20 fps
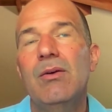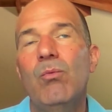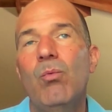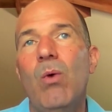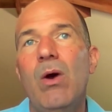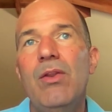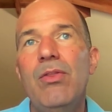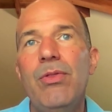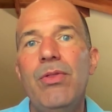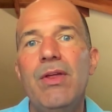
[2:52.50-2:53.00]

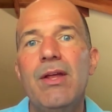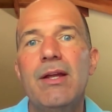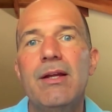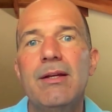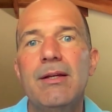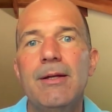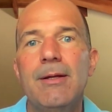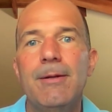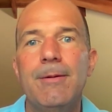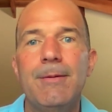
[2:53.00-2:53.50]
one
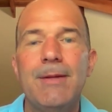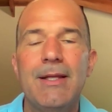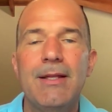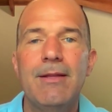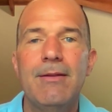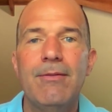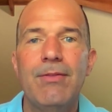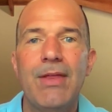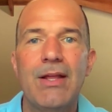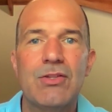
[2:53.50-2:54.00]
thing
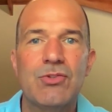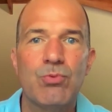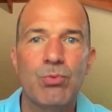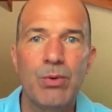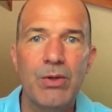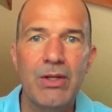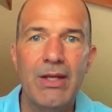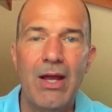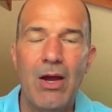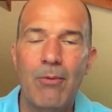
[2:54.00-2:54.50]
that's
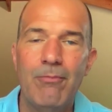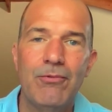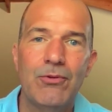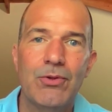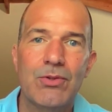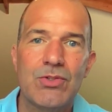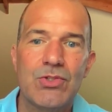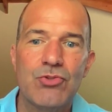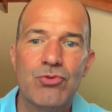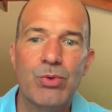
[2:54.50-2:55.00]
really helpful
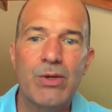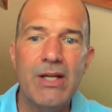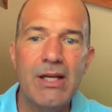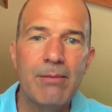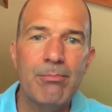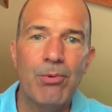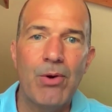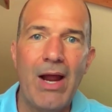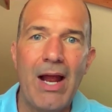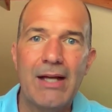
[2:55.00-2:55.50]
is treating
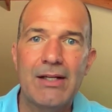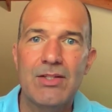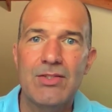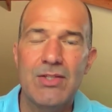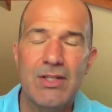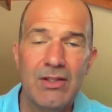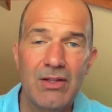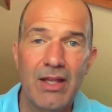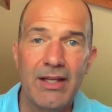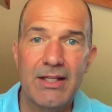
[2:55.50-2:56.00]

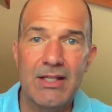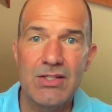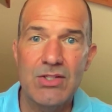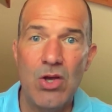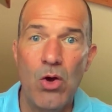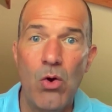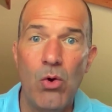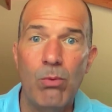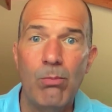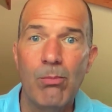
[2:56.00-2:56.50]
practicing like it's
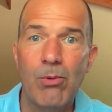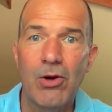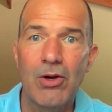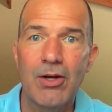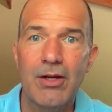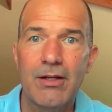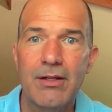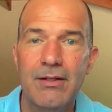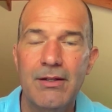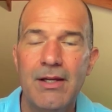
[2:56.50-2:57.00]
homework.
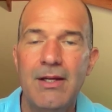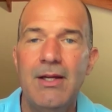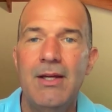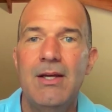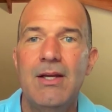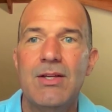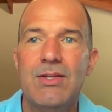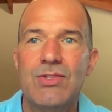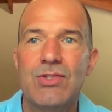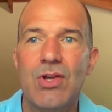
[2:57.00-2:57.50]

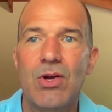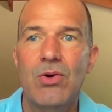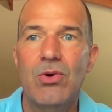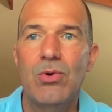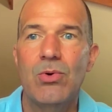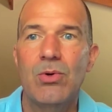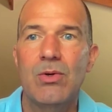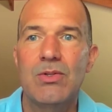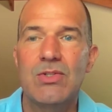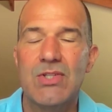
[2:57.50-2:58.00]

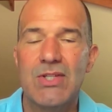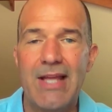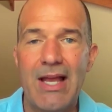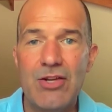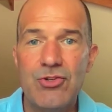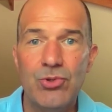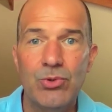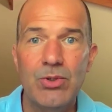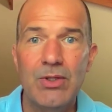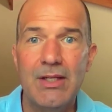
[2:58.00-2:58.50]
So
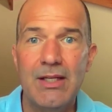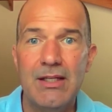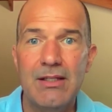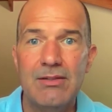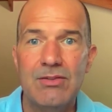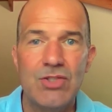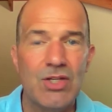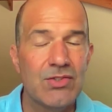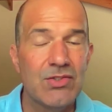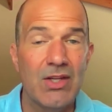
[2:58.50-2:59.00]
scheduling,
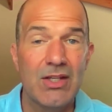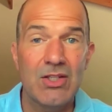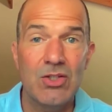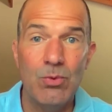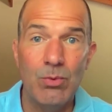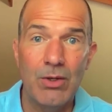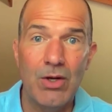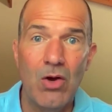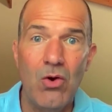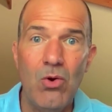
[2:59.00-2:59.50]
just like you
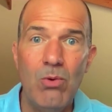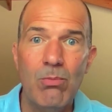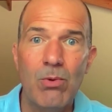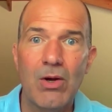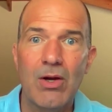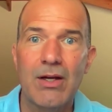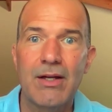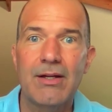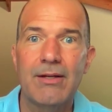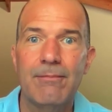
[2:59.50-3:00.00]
would
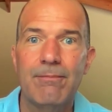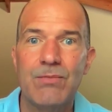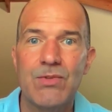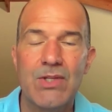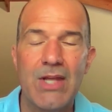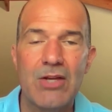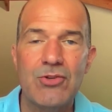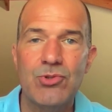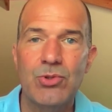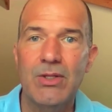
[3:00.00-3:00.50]
homework,
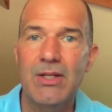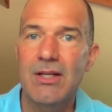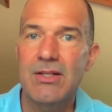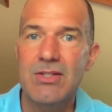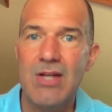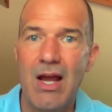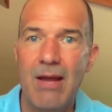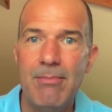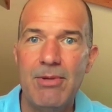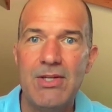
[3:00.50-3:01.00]
scheduling the
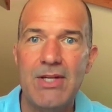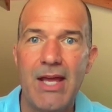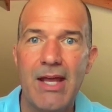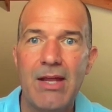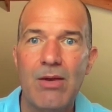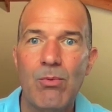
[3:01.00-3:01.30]
time of day